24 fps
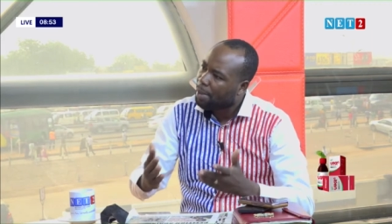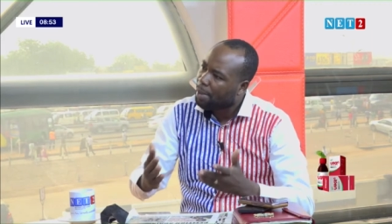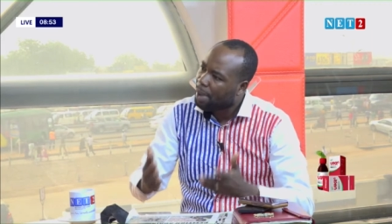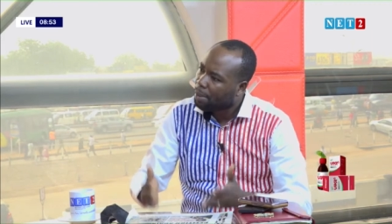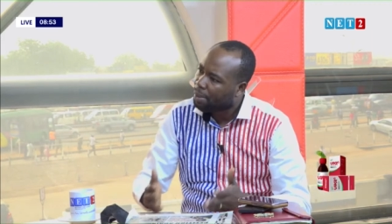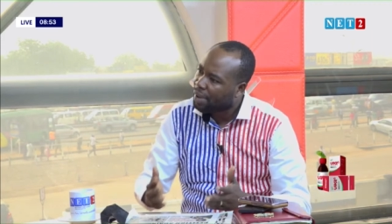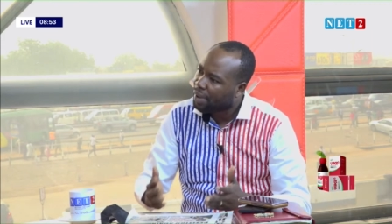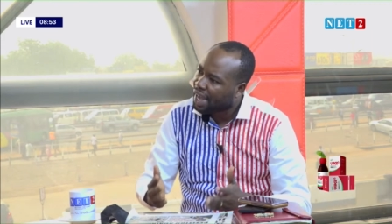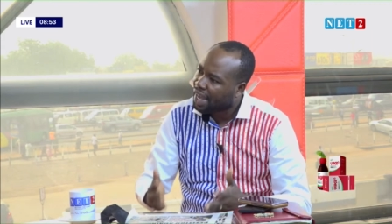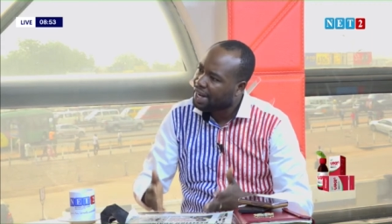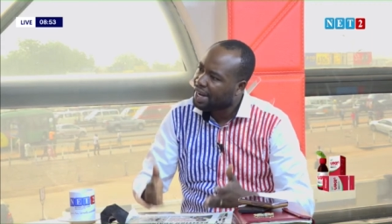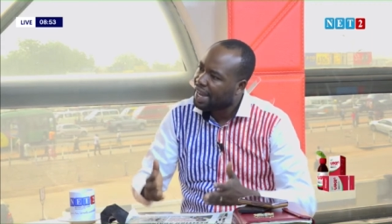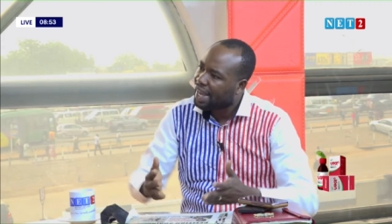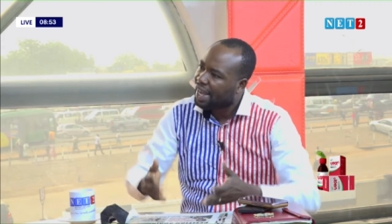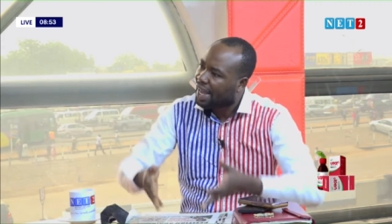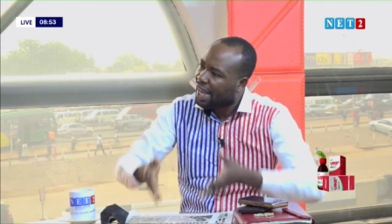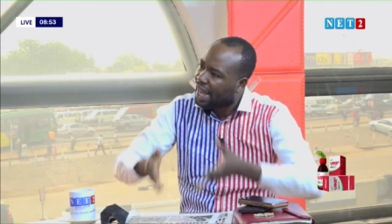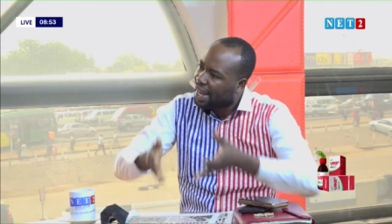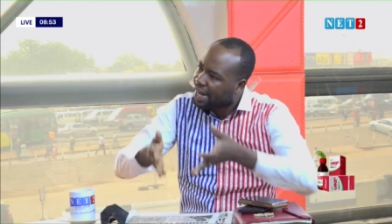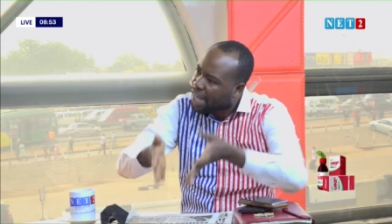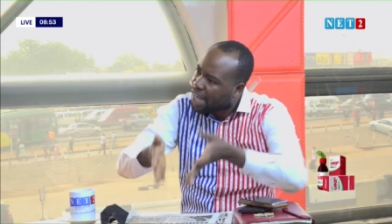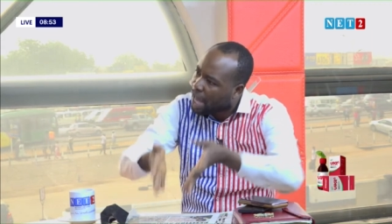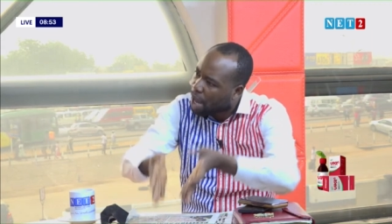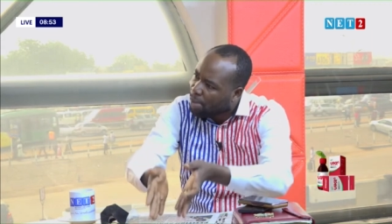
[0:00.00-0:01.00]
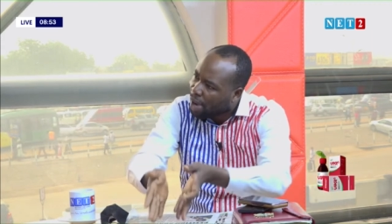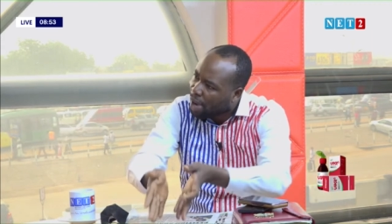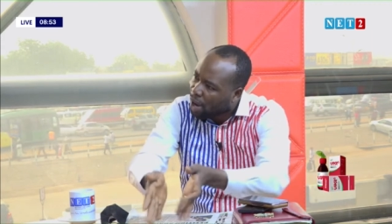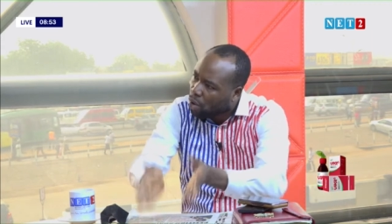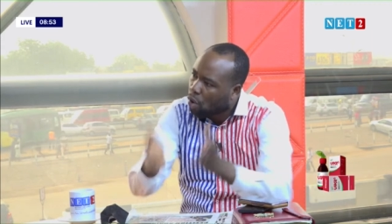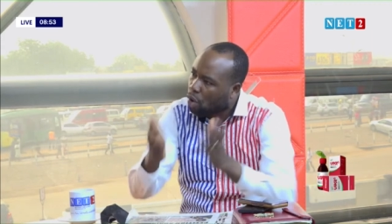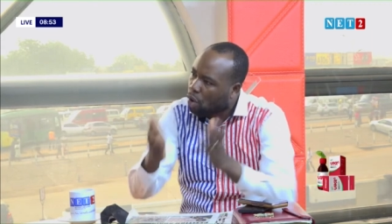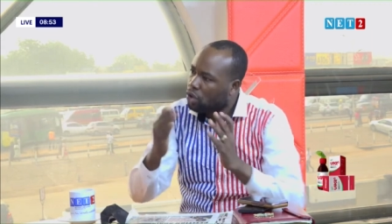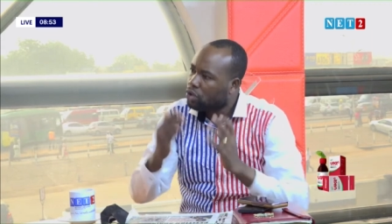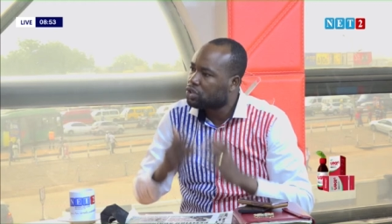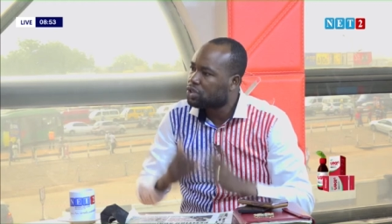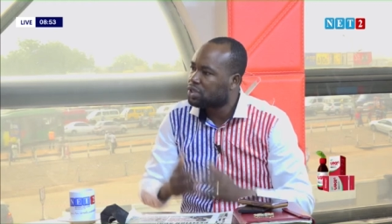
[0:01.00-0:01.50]
be pe dey e di ama
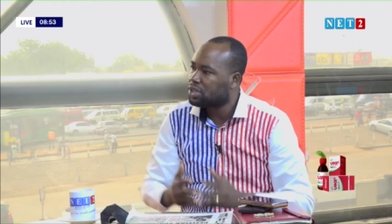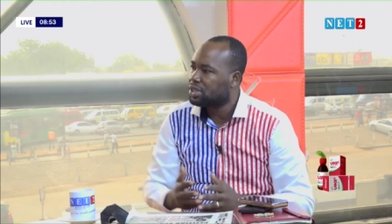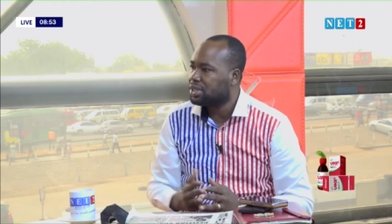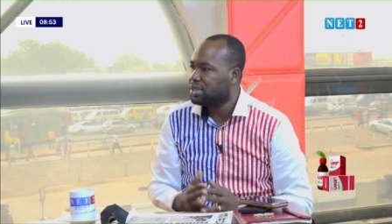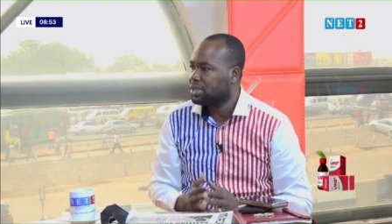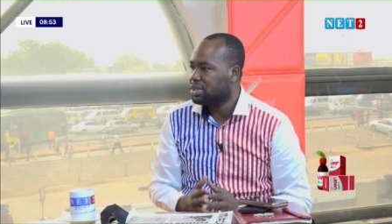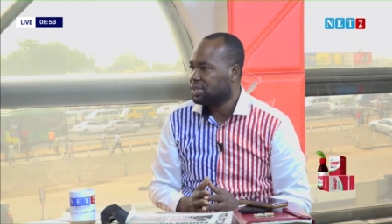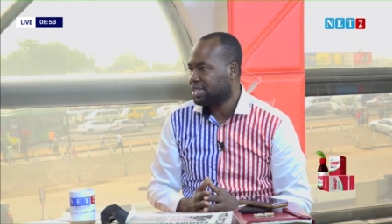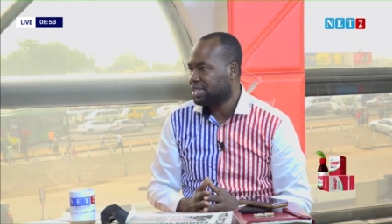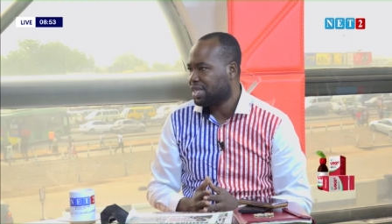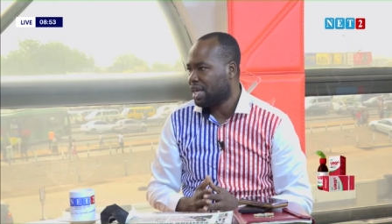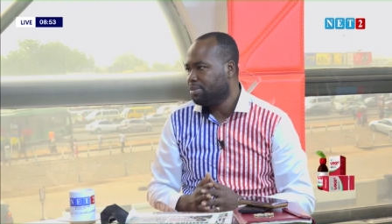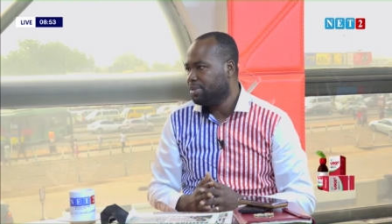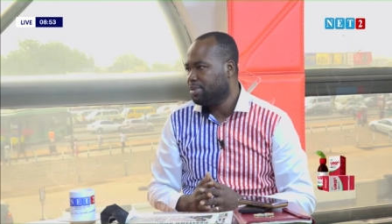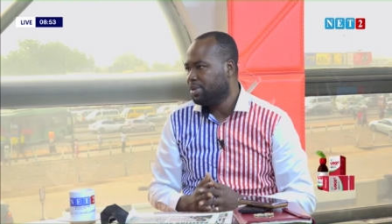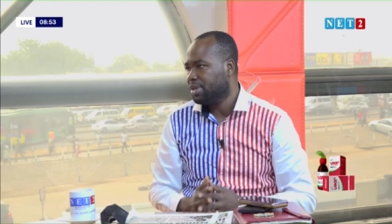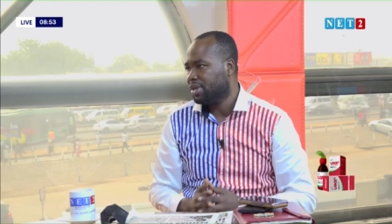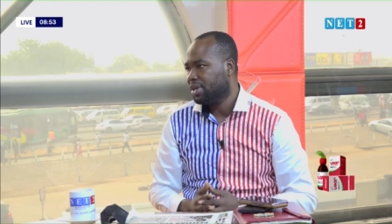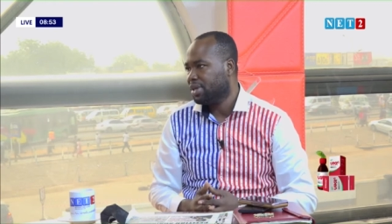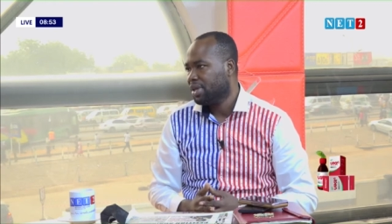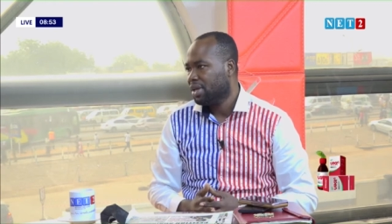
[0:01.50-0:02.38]
court se bi